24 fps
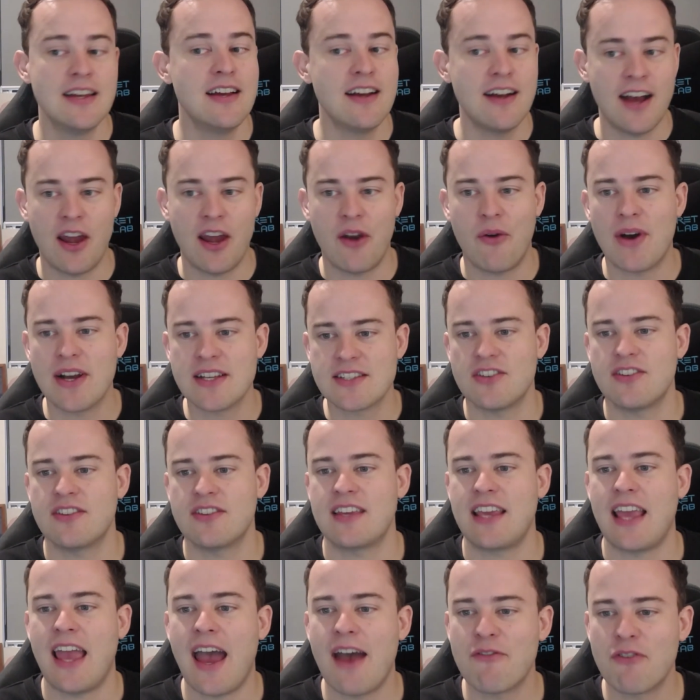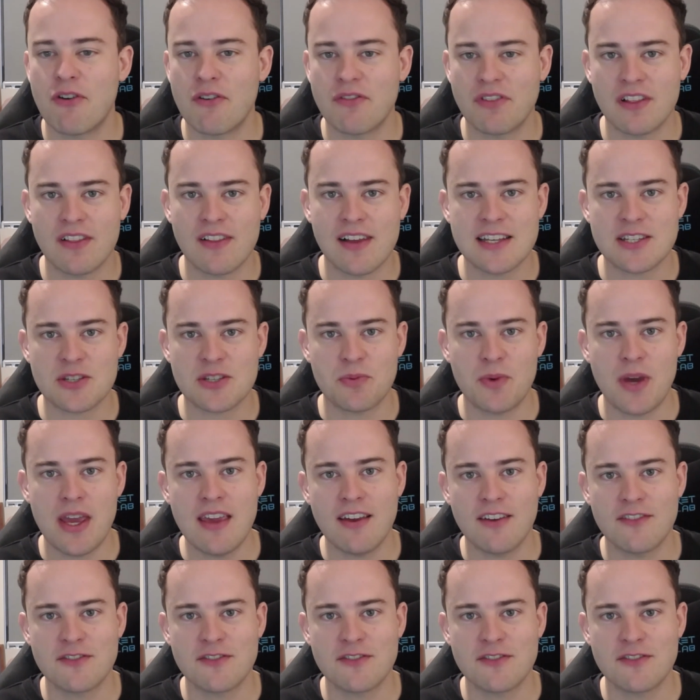I know I certainly have over the last week.